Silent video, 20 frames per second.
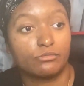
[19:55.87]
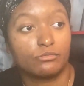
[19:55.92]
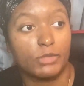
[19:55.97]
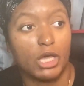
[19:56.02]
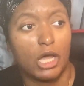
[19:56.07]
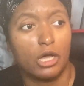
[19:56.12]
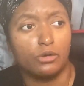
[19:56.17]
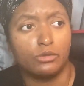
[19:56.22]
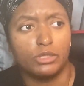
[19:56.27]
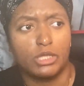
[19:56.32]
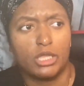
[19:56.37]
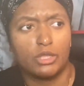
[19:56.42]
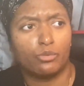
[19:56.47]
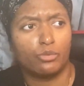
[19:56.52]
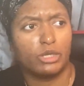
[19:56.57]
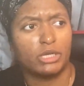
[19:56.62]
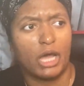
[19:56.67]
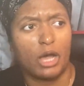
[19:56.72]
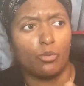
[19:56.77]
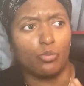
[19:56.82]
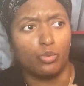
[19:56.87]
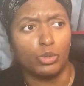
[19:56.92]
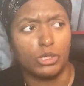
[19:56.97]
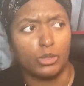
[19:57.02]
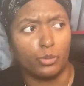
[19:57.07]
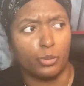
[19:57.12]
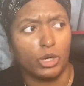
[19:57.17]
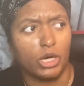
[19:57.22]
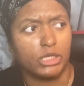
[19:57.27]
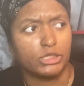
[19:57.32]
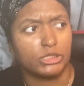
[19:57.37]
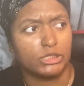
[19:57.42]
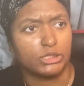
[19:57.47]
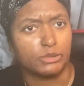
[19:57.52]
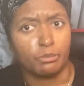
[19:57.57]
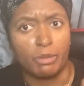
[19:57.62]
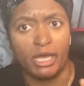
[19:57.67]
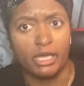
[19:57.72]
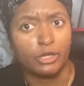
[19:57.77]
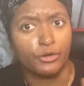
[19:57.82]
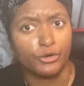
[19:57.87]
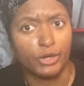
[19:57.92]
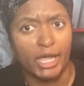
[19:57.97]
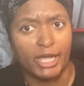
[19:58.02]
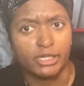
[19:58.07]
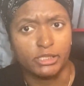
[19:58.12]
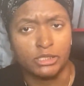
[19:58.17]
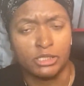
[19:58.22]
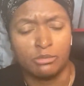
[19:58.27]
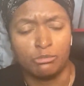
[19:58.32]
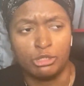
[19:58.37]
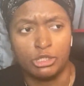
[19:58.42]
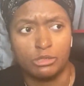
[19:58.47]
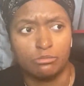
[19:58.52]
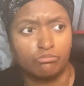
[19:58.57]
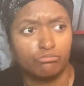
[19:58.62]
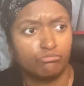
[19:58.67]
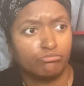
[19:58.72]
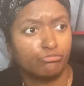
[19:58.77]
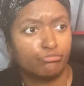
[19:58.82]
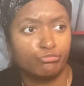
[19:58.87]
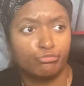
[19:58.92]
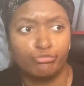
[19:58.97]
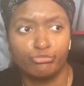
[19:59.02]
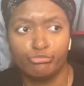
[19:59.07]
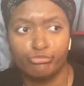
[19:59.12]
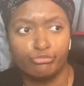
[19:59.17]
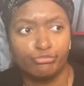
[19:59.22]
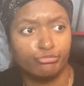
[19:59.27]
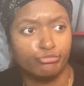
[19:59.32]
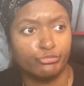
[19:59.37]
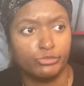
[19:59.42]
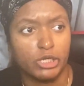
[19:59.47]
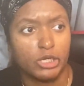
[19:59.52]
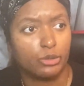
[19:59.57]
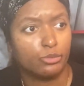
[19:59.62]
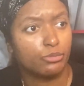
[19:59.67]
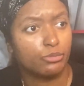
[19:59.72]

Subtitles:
Another one I wouldn't watch is My Hero Academia. No,